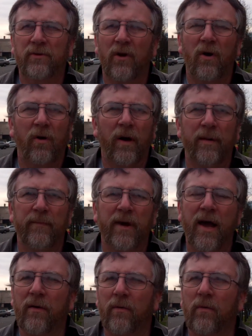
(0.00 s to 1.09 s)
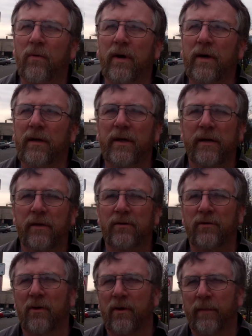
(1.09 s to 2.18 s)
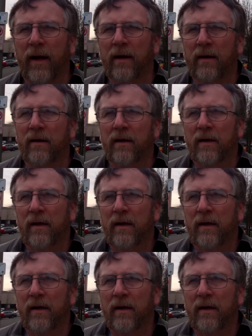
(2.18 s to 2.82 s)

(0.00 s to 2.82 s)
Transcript: So I'm not really concerned about it.